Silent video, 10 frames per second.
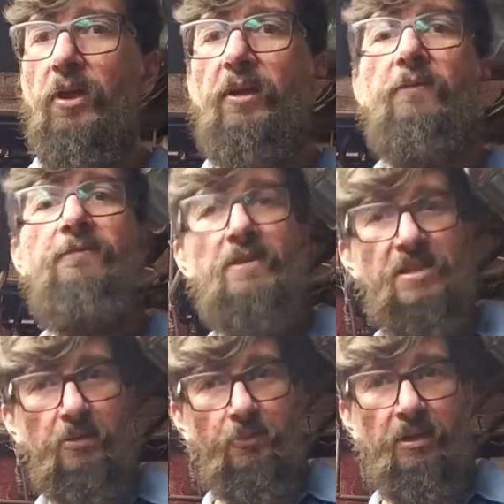
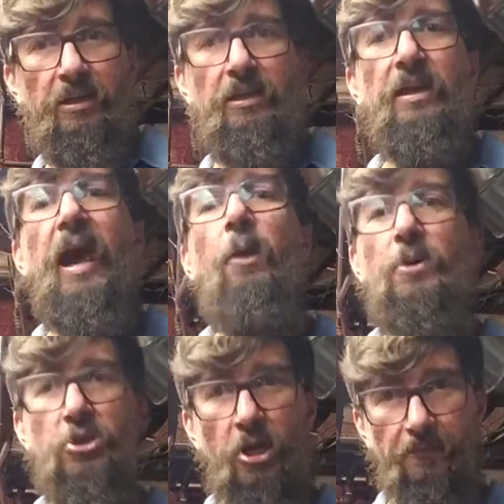physically, how
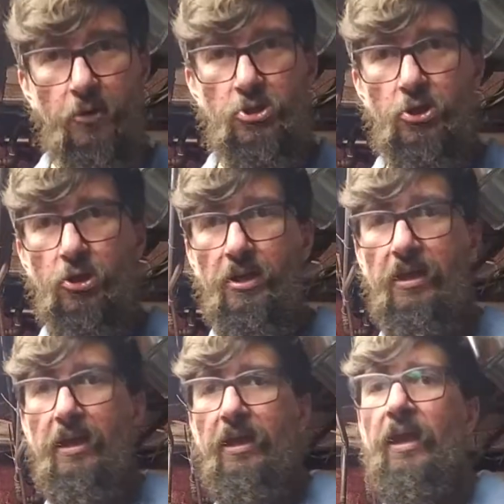much coverage you're going to
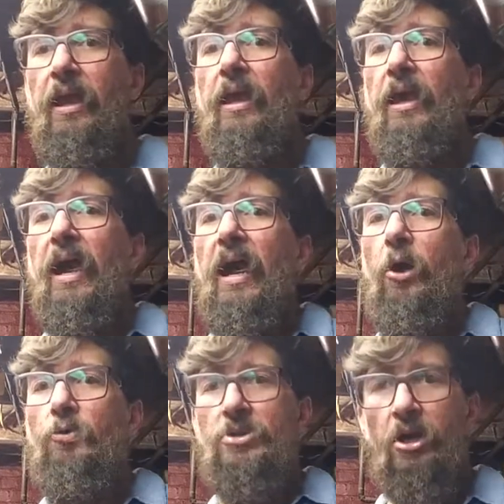get,
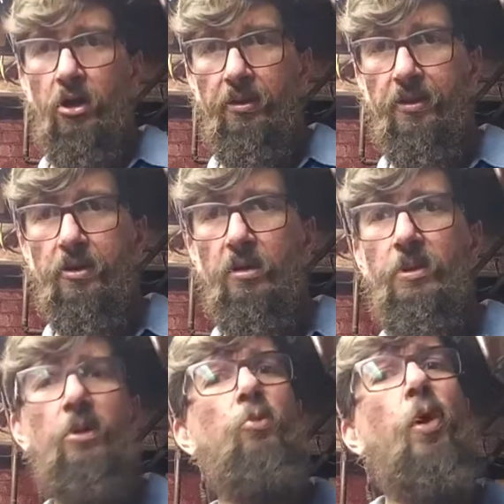how tall they're going to
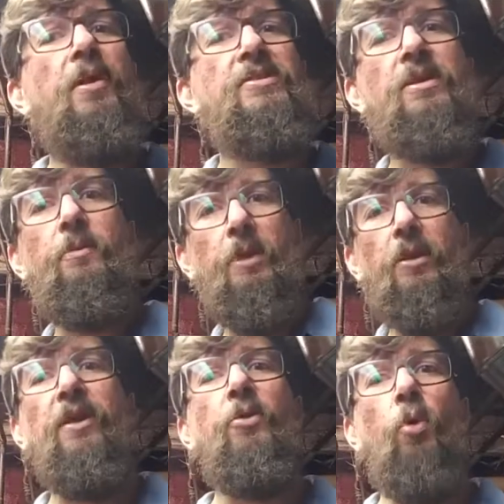be, what it's going to be
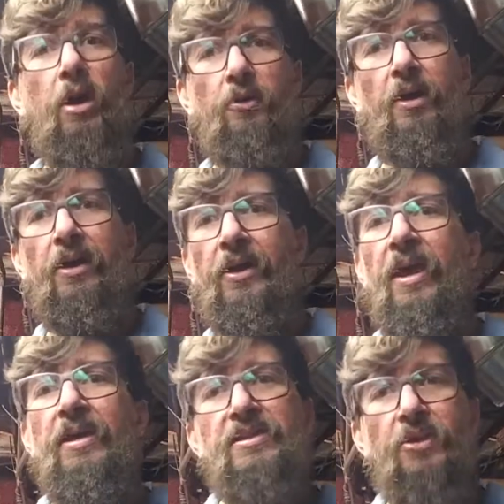like to walk around,
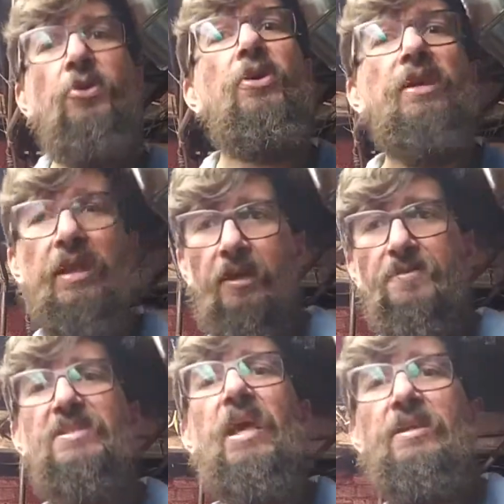so you can get a
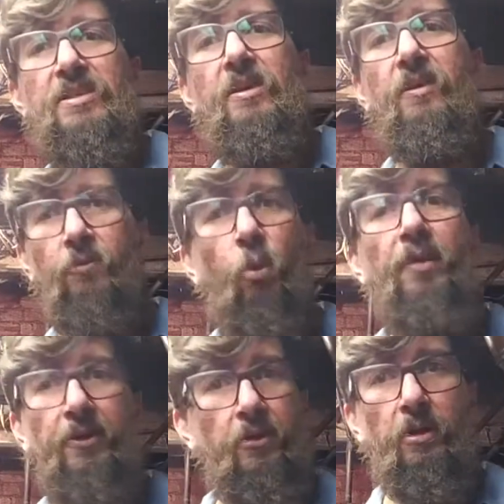sense of what
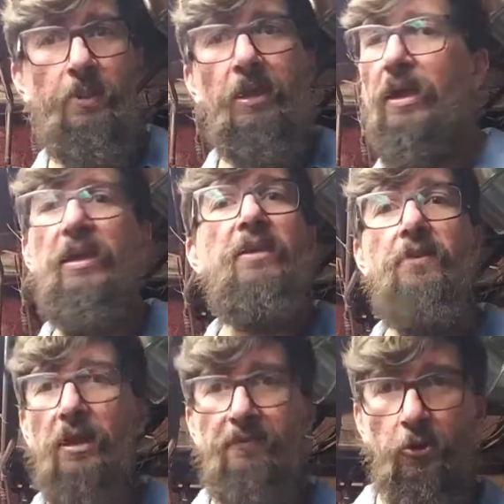they're going to be like
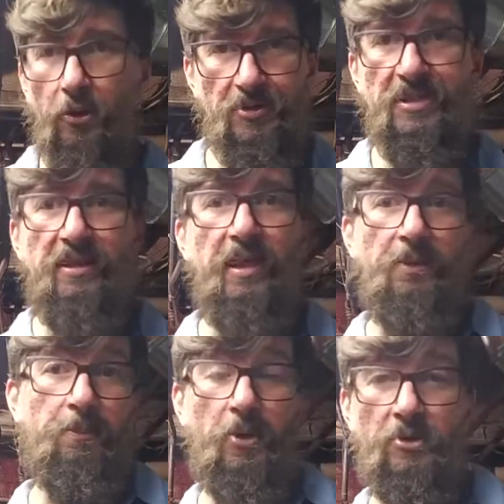even if you aren't seeing them
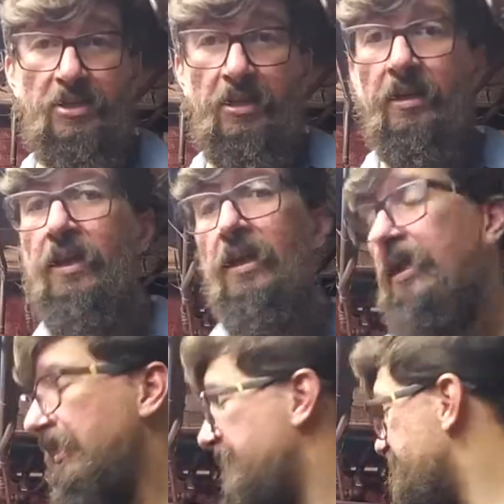in person.
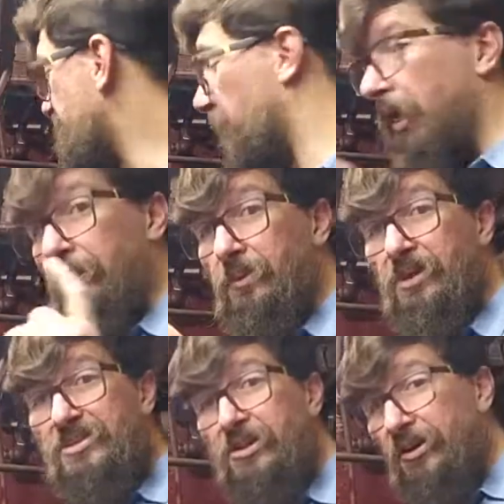So I'm going to start